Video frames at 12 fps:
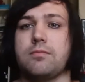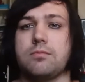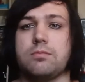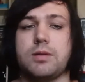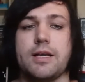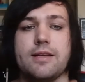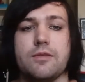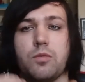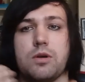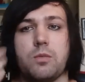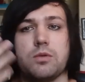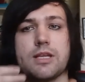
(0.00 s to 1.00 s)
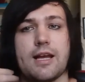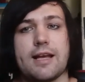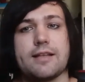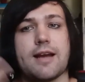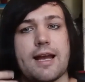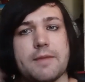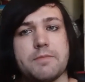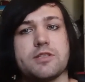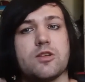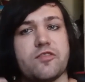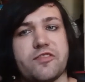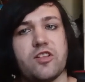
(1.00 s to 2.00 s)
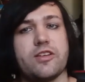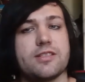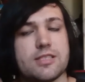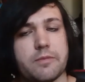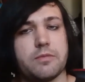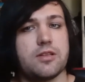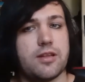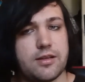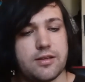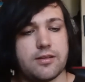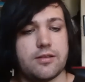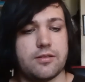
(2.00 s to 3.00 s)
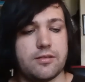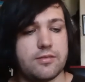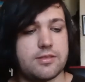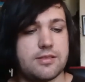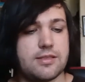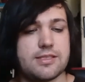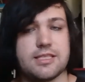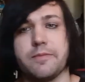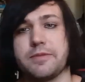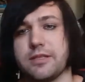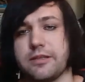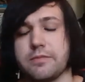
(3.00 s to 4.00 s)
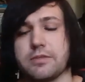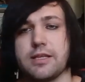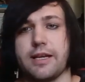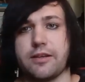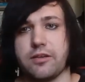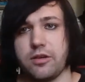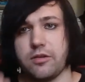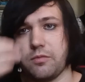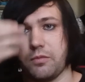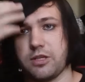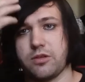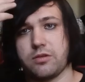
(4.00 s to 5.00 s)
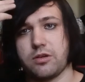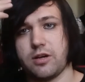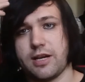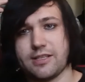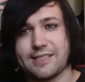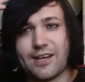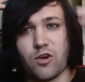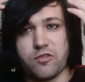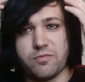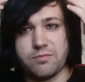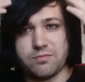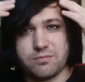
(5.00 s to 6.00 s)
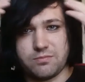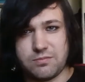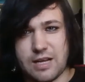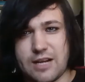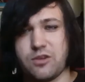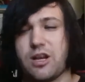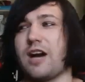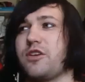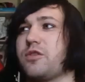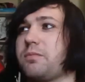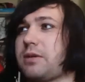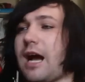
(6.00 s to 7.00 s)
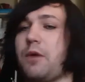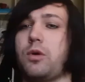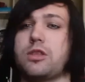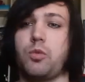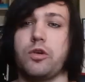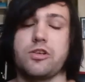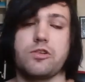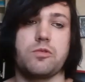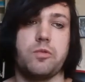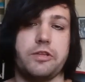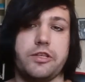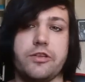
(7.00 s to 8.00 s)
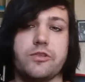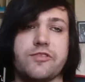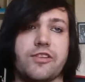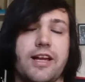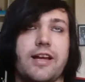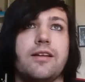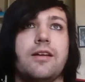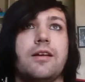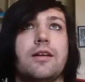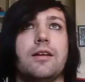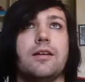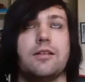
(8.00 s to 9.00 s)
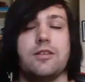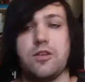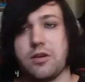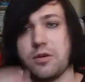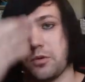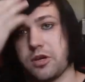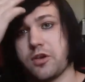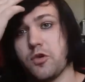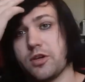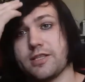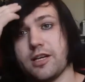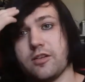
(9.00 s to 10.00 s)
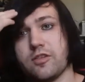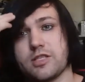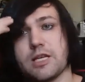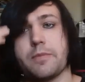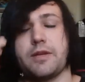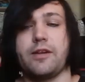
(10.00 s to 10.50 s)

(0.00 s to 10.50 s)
but, that, I am still feeling some of the symptoms, like you know when your head's like, oh, I don't know how, you, how what the word you would use for that. You you can tell there's something ain't